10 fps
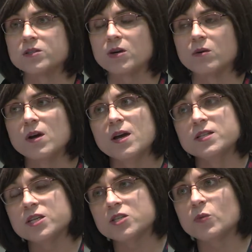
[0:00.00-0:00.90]
So, and
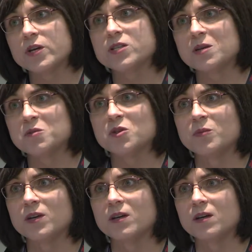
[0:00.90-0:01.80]
6 weeks seems to
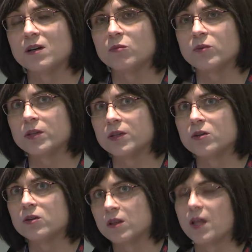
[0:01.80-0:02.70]
be a really
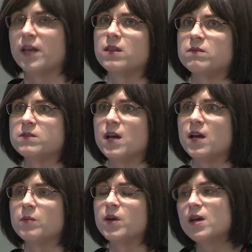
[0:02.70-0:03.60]
good length of
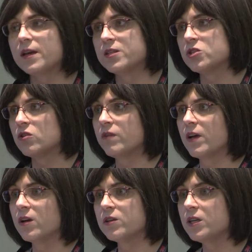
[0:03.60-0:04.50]
time. In
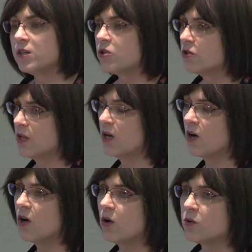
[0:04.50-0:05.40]
surveying our teachers and
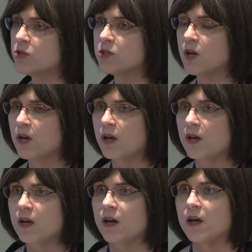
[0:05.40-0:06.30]
our hosts,
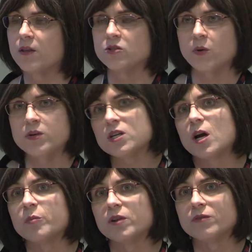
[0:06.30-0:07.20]
there's always a
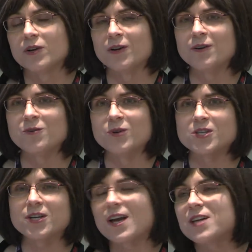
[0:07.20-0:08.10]
couple every year who
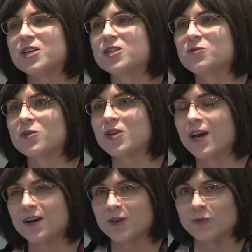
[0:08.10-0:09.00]
wish, gosh, I just wish I
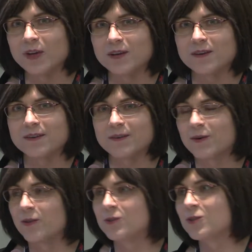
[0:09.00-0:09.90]
had another week or
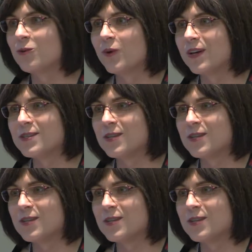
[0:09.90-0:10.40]
another 2 weeks.